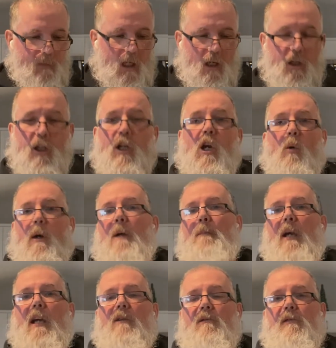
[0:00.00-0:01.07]
you know what I
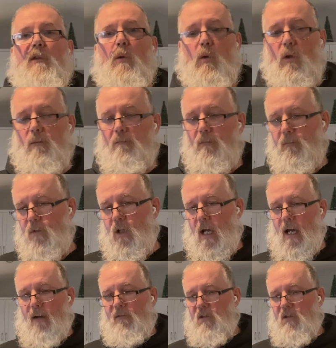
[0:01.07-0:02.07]
paid in fuel. You have